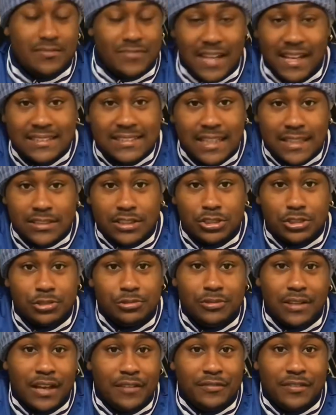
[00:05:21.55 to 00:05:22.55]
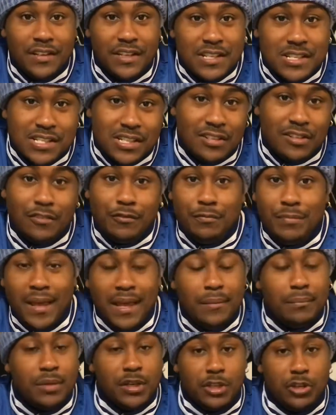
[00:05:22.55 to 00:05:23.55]
if that's not the true definition of
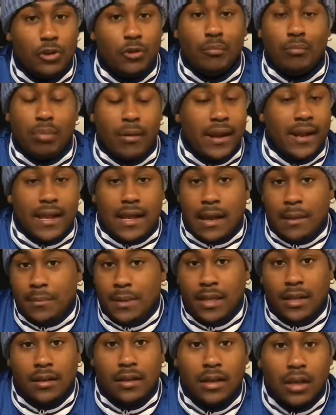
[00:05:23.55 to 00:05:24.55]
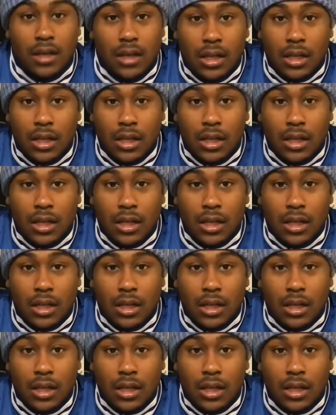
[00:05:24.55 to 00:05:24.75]
bend but don't break, I mean,